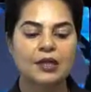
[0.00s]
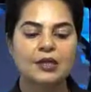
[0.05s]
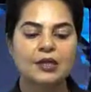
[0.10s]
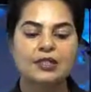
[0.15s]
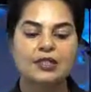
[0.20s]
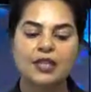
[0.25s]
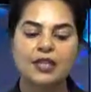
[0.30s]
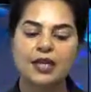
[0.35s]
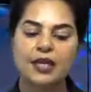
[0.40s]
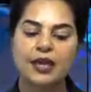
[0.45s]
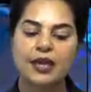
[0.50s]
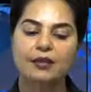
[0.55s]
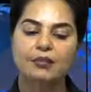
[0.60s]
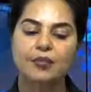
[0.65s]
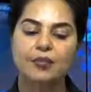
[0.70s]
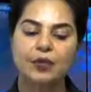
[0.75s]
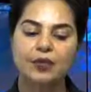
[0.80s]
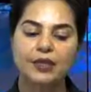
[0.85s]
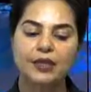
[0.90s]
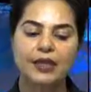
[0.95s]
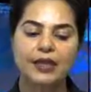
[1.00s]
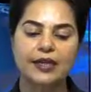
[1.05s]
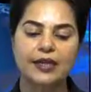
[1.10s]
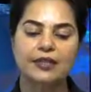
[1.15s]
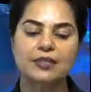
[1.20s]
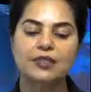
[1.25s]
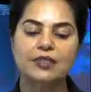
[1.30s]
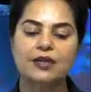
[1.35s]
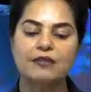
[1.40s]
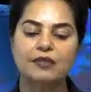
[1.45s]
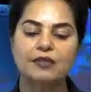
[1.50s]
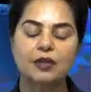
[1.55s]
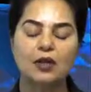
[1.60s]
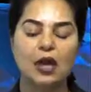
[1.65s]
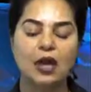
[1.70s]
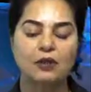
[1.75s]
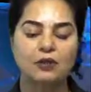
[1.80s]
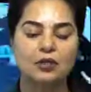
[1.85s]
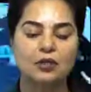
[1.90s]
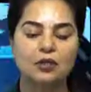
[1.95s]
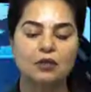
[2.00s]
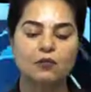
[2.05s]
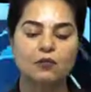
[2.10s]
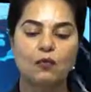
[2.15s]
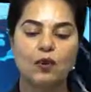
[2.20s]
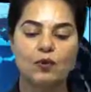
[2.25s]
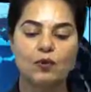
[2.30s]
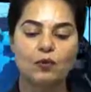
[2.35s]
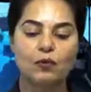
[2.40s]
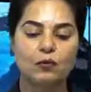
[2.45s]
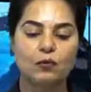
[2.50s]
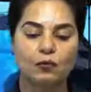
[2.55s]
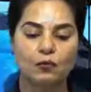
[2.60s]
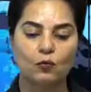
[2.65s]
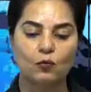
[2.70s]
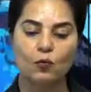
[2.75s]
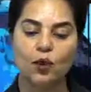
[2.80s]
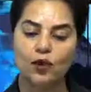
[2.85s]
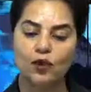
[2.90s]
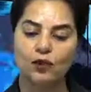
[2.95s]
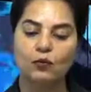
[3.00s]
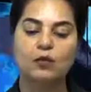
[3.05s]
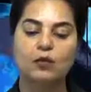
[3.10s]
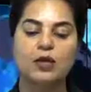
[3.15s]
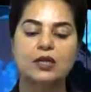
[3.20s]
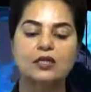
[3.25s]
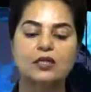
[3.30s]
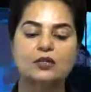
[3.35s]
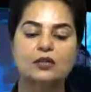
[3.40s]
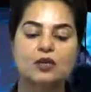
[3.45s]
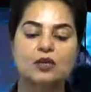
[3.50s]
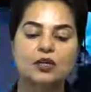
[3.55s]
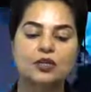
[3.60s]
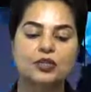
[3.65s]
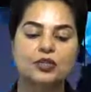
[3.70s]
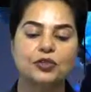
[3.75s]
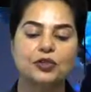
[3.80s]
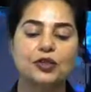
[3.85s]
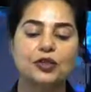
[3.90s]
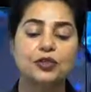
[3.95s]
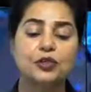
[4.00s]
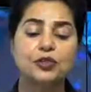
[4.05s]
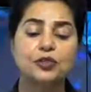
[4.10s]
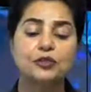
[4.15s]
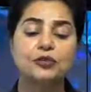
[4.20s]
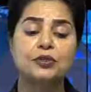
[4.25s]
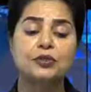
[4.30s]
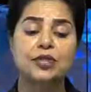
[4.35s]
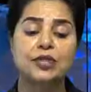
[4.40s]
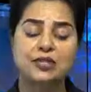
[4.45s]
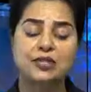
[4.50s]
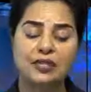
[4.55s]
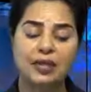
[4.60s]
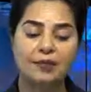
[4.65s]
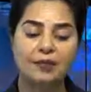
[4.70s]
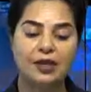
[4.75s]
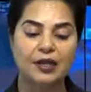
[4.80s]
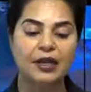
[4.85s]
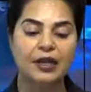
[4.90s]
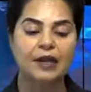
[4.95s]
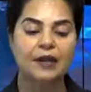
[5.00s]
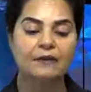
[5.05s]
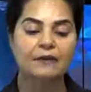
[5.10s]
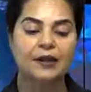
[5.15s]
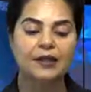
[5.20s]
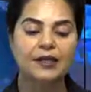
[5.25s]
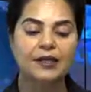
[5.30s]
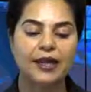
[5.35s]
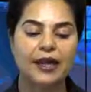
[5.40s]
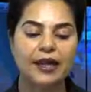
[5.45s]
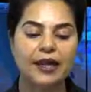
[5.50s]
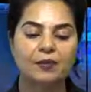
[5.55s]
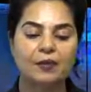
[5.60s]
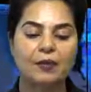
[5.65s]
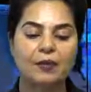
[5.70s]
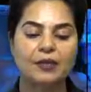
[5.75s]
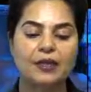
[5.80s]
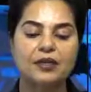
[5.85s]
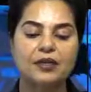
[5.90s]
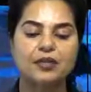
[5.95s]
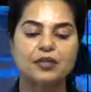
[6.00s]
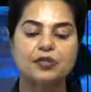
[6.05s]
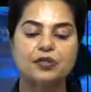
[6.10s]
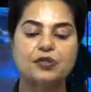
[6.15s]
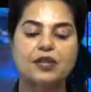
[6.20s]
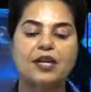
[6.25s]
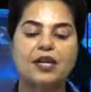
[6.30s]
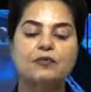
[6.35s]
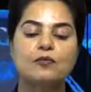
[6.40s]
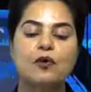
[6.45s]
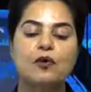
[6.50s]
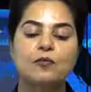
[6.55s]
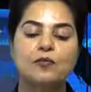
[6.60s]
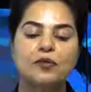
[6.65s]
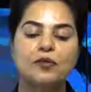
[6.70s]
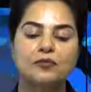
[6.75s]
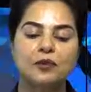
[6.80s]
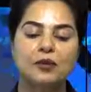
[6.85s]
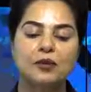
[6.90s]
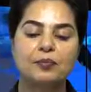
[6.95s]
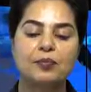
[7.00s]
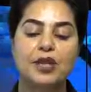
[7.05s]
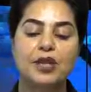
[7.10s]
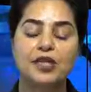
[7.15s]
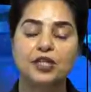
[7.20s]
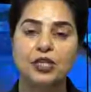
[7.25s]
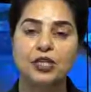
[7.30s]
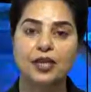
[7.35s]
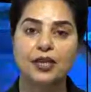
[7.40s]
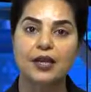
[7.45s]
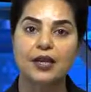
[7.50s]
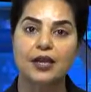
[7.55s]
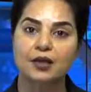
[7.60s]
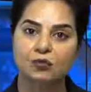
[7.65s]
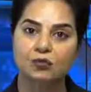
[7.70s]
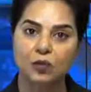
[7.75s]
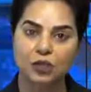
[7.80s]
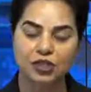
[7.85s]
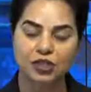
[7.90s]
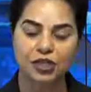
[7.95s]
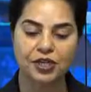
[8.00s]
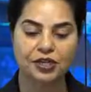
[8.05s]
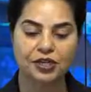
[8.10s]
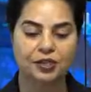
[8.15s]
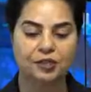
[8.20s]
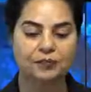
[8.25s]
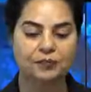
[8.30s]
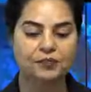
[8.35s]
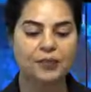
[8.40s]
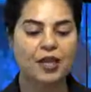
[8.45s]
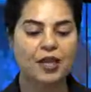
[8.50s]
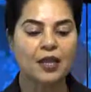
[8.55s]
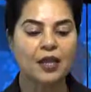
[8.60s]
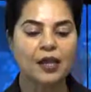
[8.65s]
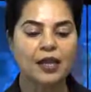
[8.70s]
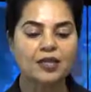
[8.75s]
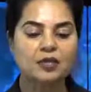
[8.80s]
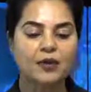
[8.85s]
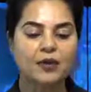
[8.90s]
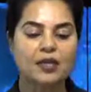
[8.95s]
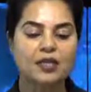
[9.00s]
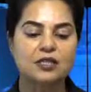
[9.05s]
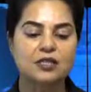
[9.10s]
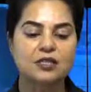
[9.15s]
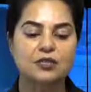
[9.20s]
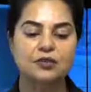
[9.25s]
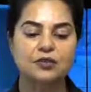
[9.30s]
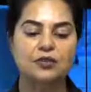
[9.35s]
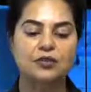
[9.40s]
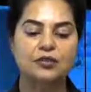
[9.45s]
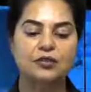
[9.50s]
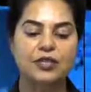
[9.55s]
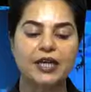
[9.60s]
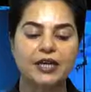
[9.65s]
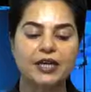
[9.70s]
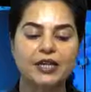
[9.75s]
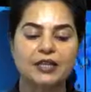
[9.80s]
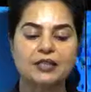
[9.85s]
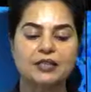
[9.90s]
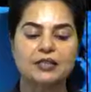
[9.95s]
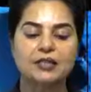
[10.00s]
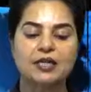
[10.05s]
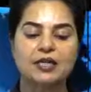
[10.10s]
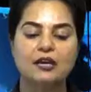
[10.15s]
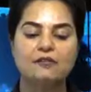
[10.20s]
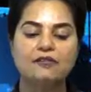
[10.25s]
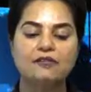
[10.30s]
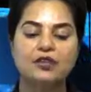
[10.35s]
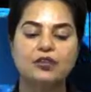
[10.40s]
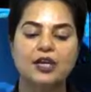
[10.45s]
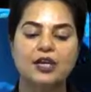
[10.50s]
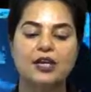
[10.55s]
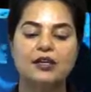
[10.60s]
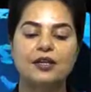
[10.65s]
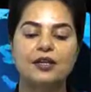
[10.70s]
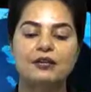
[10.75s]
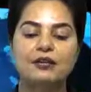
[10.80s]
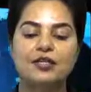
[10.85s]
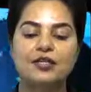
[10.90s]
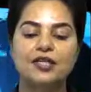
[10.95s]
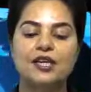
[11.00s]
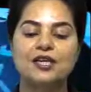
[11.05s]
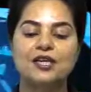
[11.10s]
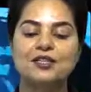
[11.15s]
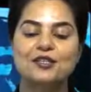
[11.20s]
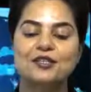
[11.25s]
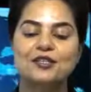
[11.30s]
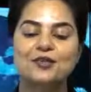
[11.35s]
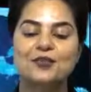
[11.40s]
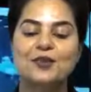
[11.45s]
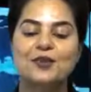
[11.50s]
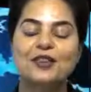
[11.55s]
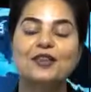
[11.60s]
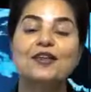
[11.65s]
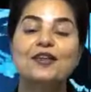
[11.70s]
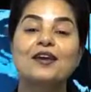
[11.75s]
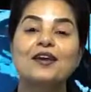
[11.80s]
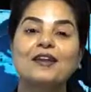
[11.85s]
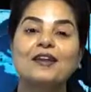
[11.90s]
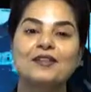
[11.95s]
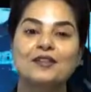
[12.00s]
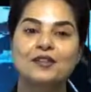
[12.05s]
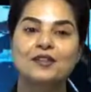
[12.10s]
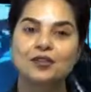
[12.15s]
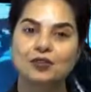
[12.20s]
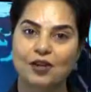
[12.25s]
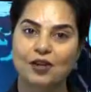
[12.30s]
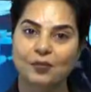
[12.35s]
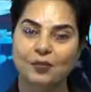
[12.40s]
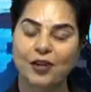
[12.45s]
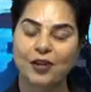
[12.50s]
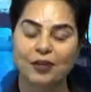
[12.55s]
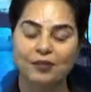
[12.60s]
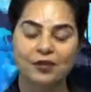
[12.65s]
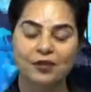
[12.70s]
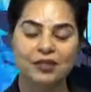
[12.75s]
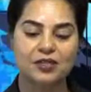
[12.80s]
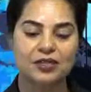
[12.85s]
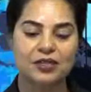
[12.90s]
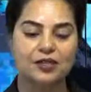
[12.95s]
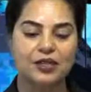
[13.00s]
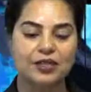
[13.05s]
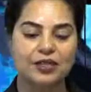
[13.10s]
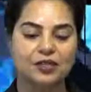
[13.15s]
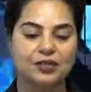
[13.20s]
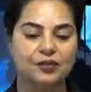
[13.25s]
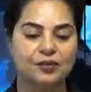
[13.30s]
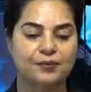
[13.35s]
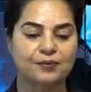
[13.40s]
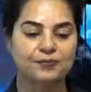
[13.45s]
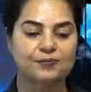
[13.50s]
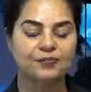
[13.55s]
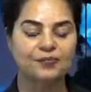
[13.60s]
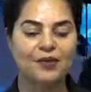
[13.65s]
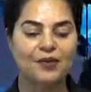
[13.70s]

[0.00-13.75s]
Xi and Modi held several hours of one-on-one talks during the two-day summit that came amid a trade war between Beijing and Washington, as well as New Delhi's tough trade negotiations with the Trump administration.